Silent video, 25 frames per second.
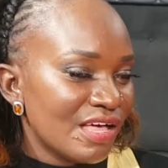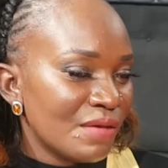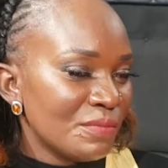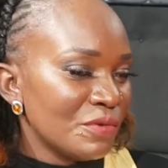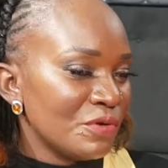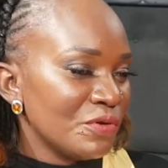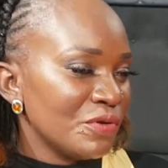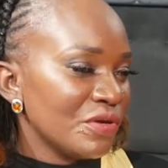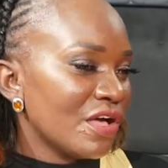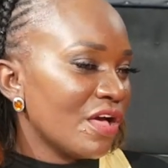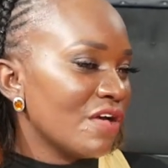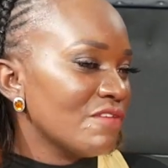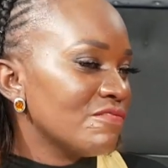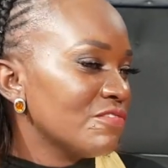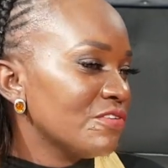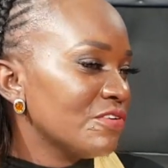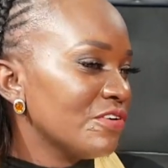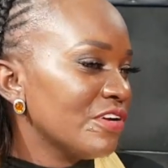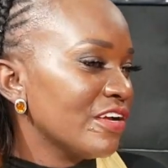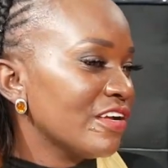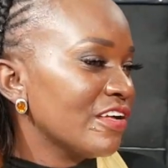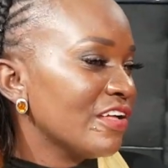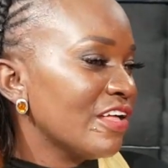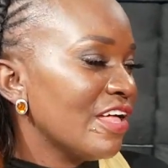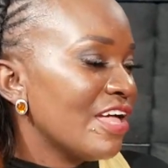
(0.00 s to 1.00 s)
I'm a
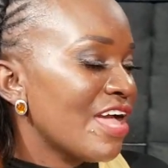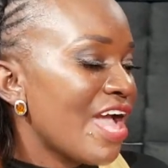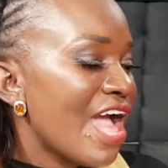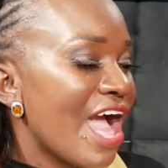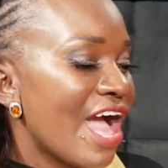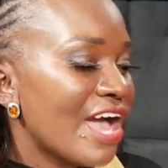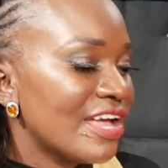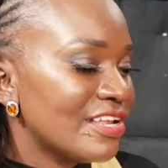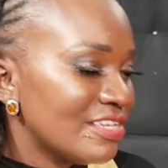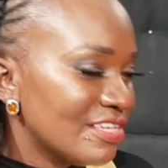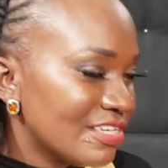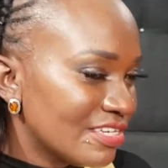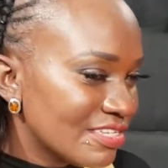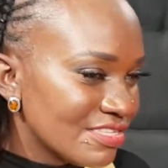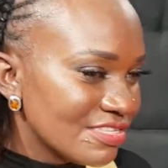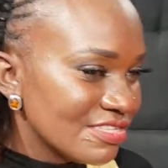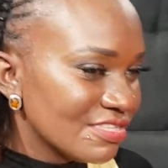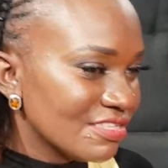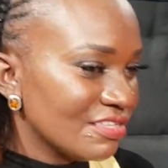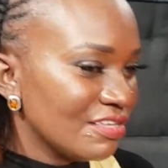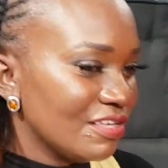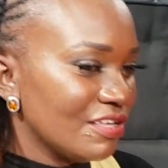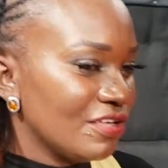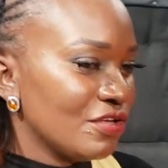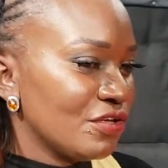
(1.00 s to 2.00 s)
recovering addict.
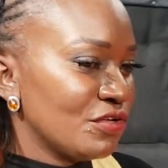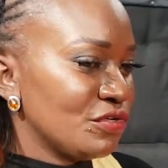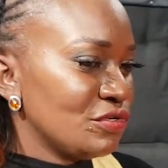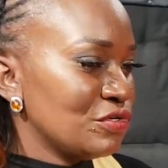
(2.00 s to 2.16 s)
Uh -huh.